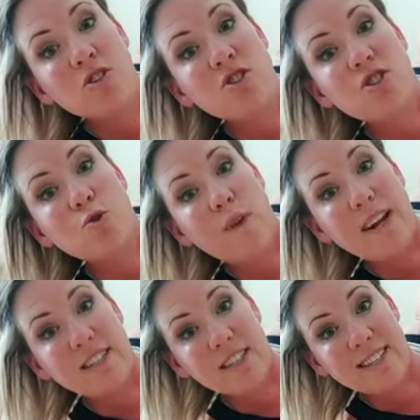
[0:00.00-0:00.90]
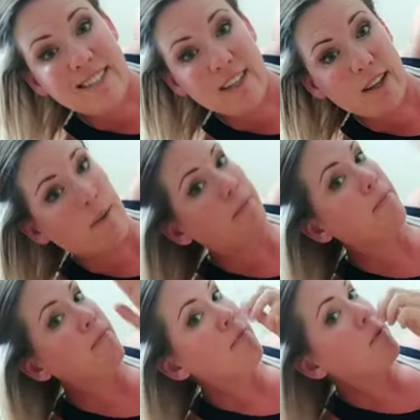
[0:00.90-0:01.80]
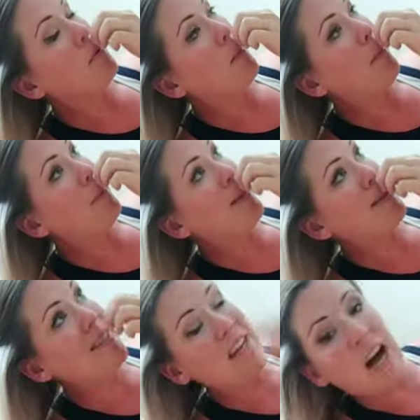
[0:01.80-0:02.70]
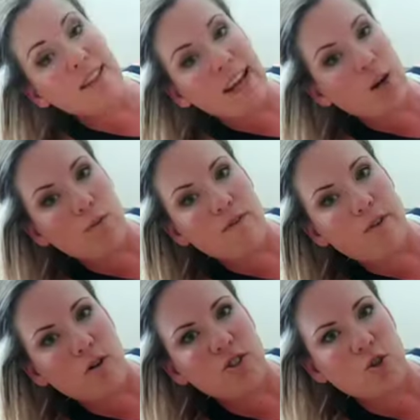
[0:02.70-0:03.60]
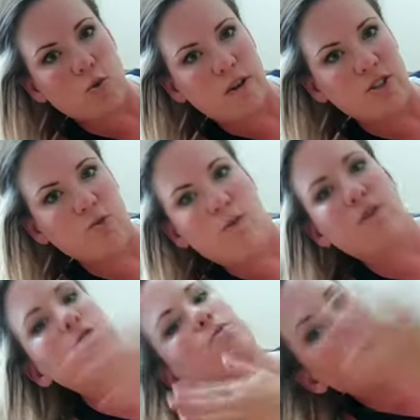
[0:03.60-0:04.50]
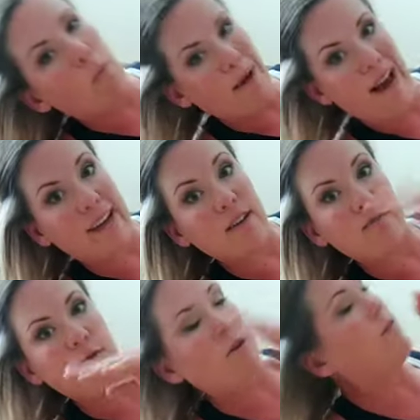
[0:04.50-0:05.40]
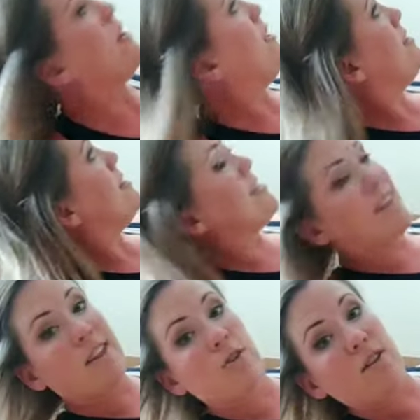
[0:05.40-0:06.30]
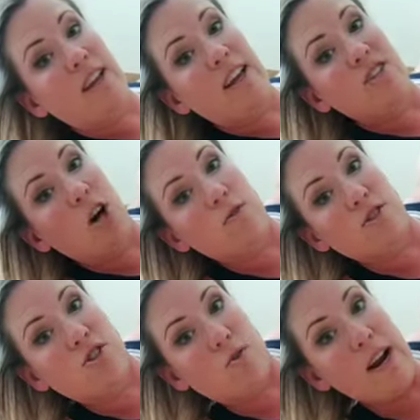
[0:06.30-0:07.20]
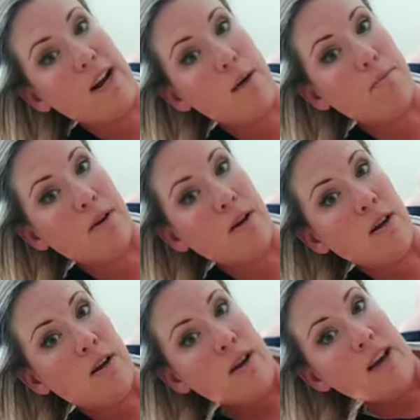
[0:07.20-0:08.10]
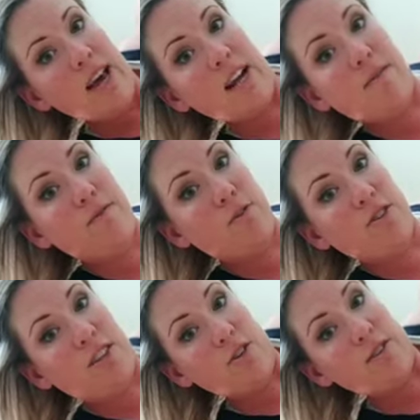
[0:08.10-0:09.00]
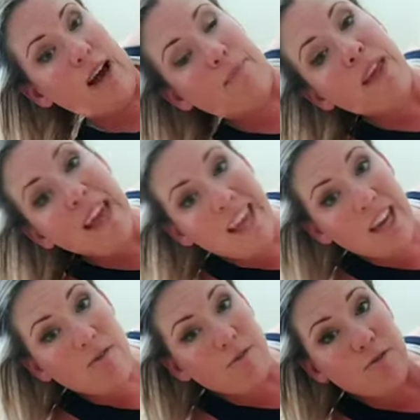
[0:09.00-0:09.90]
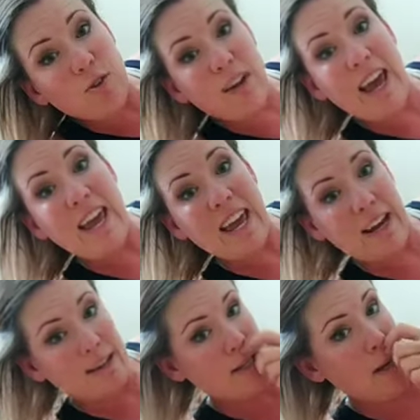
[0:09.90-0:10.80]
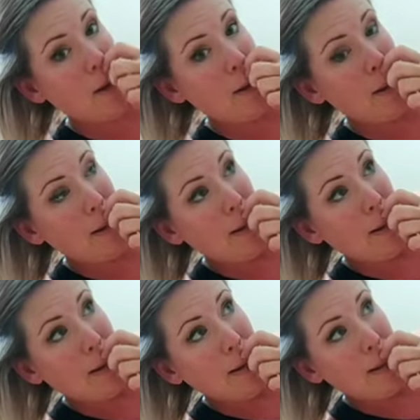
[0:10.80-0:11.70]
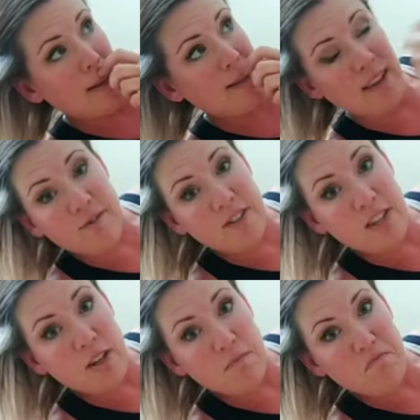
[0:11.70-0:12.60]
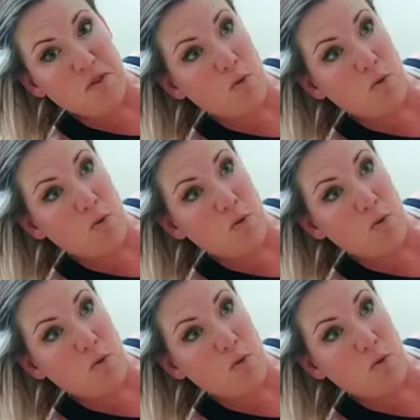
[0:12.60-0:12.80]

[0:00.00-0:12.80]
straight to the ceiling. This is not like a reverse crunch where you go back and forth. This is literally toes straight up, and you're just gonna do that. If you can't lift your